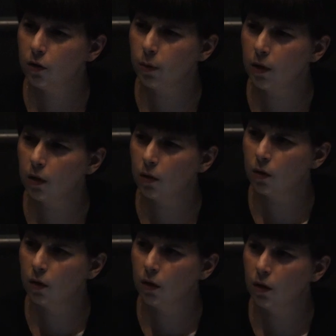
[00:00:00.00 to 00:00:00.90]
Do we know?
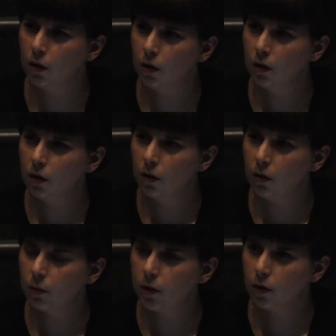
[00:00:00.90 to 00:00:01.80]

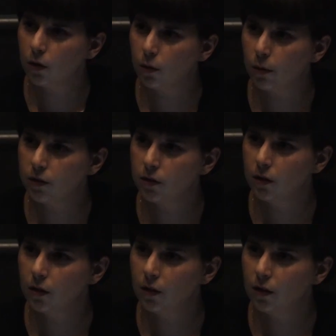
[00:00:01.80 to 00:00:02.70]
We don't know who runs
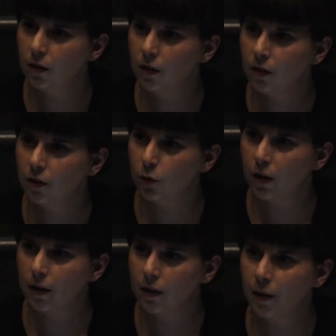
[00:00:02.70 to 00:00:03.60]
it. You
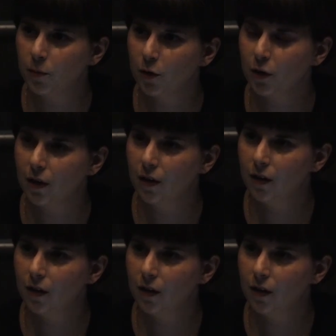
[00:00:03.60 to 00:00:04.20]
can't name, okay.